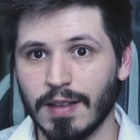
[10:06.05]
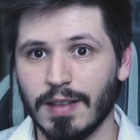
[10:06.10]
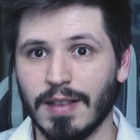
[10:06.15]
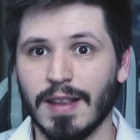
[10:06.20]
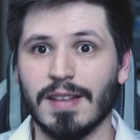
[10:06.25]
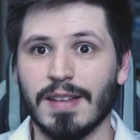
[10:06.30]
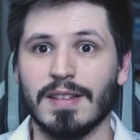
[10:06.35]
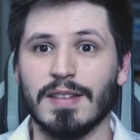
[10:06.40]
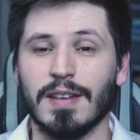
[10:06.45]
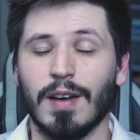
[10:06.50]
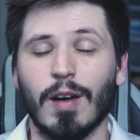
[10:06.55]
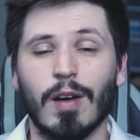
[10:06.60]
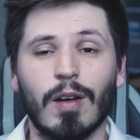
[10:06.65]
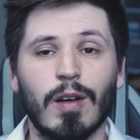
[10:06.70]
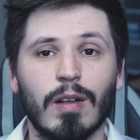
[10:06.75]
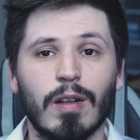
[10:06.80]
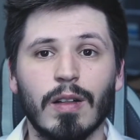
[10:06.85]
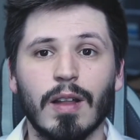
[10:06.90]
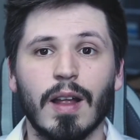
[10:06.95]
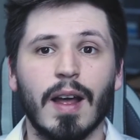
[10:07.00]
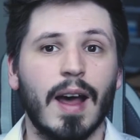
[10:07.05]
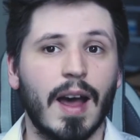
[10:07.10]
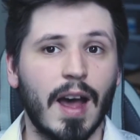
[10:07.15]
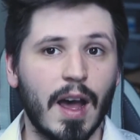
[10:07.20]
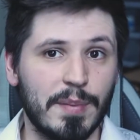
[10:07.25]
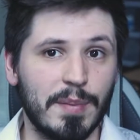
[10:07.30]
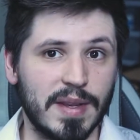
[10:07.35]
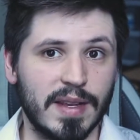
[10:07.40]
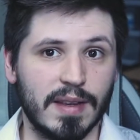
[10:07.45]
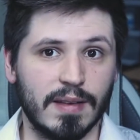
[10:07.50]
this is all a
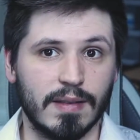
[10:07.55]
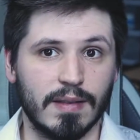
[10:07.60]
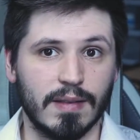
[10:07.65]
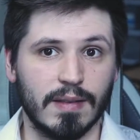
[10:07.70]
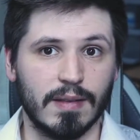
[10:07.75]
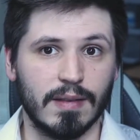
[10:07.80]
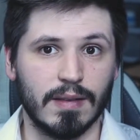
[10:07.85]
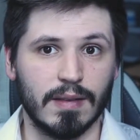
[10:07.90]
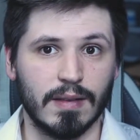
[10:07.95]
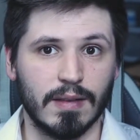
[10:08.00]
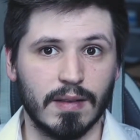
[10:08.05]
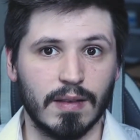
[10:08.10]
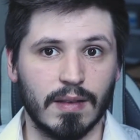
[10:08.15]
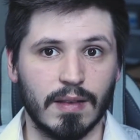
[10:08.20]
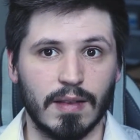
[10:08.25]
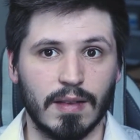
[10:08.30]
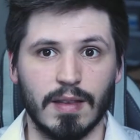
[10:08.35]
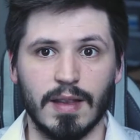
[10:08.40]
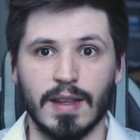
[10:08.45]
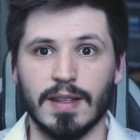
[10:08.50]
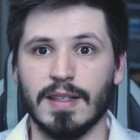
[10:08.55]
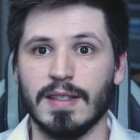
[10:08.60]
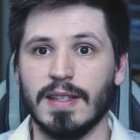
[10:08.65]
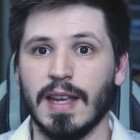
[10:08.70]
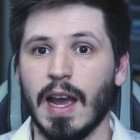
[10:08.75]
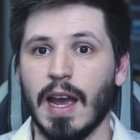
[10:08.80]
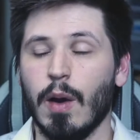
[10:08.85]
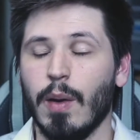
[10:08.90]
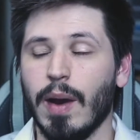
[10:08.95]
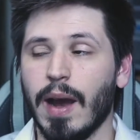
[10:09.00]
hobby. This is
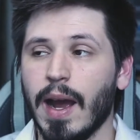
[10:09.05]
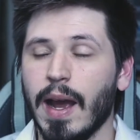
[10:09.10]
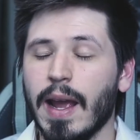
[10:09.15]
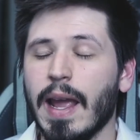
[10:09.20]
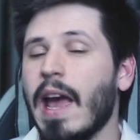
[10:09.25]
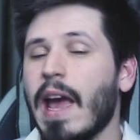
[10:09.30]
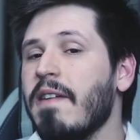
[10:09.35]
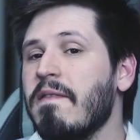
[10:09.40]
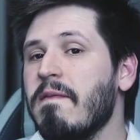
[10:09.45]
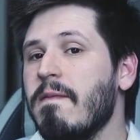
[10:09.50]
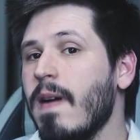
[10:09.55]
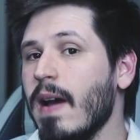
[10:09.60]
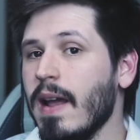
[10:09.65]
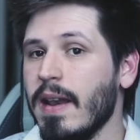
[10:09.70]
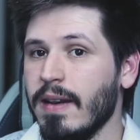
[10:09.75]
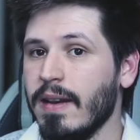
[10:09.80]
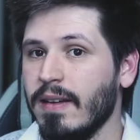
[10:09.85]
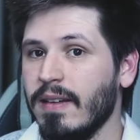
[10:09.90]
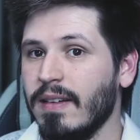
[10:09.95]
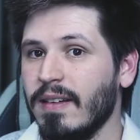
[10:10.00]
how I have fun.